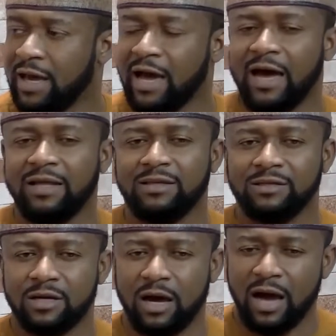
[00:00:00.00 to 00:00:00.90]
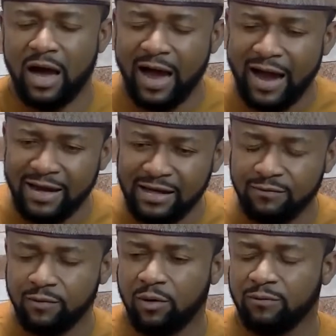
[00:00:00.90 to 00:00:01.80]
And there is high
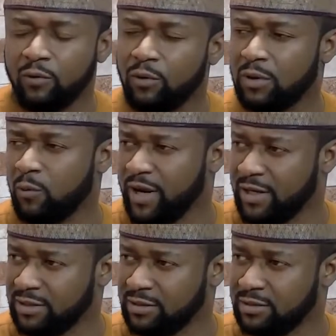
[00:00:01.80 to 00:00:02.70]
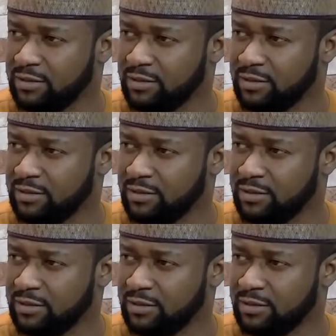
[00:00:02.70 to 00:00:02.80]
level of unawareness.